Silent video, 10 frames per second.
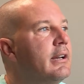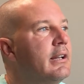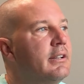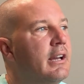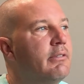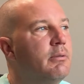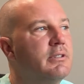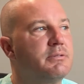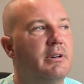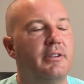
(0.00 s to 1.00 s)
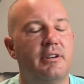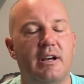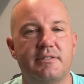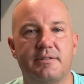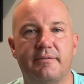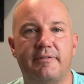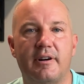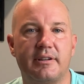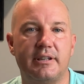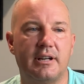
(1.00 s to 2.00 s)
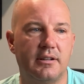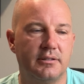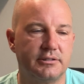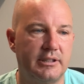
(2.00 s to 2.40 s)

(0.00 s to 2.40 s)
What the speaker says: and every once in a while they'll have some funky colors